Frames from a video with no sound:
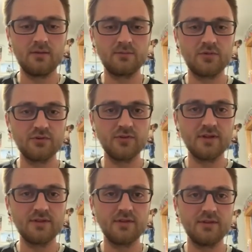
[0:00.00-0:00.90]
just let
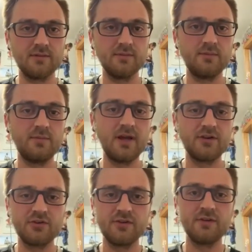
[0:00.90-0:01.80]
the
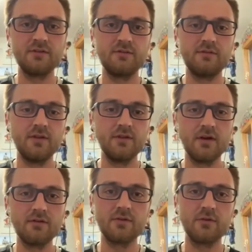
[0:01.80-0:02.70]
passion and the
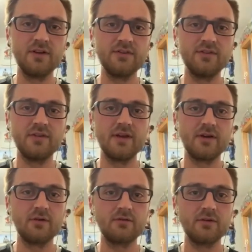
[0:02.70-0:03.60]
love for racing take
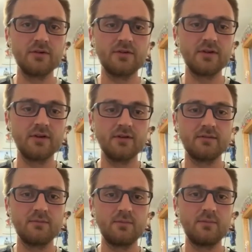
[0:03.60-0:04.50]
over to
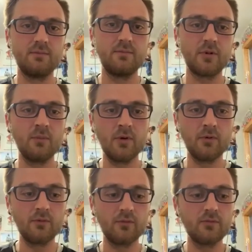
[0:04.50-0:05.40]

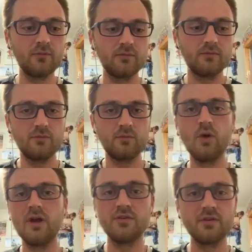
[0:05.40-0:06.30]
promote
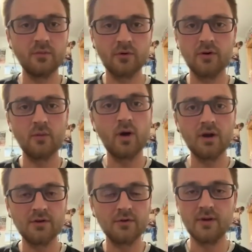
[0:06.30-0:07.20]
racing more and
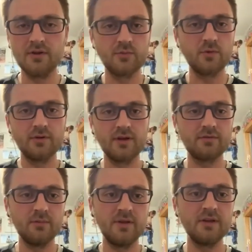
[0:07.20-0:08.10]
wanting to race more. Like
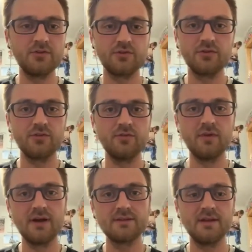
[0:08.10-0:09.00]
for me, it's just the
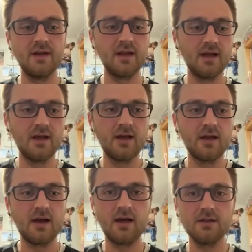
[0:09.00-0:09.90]
fact that
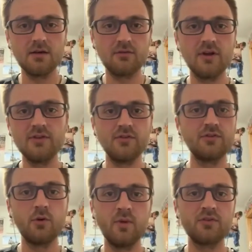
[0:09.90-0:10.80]
I love racing
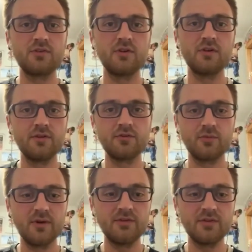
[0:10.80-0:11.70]
so much. If there's a
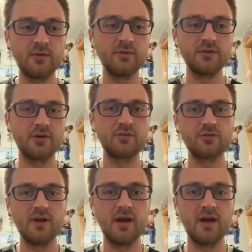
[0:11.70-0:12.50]
race anywhere in the country,